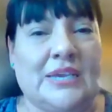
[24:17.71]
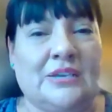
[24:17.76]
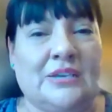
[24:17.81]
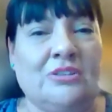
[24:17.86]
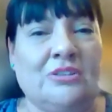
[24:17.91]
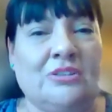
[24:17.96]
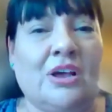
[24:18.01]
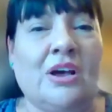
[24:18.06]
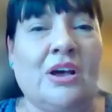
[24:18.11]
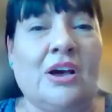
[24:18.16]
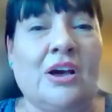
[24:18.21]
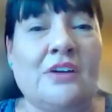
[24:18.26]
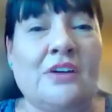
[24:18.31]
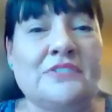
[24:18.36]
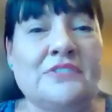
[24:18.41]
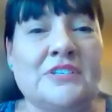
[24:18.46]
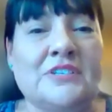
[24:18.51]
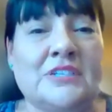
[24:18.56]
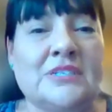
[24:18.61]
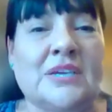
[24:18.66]
And
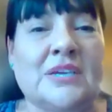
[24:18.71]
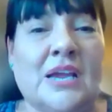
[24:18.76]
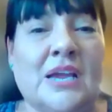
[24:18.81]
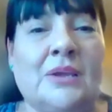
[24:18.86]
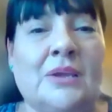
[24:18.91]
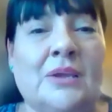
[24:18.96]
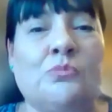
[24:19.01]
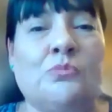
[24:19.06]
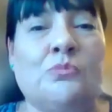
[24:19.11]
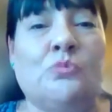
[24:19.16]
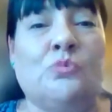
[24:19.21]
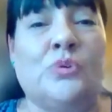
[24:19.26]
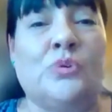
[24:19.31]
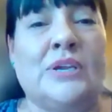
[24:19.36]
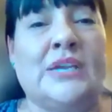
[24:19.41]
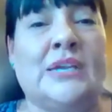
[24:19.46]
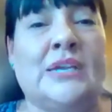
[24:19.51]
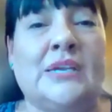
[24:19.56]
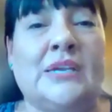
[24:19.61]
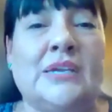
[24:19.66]
oftentimes
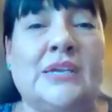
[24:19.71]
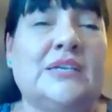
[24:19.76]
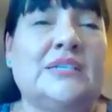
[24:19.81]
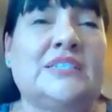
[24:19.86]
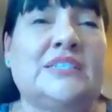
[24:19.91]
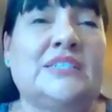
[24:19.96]
we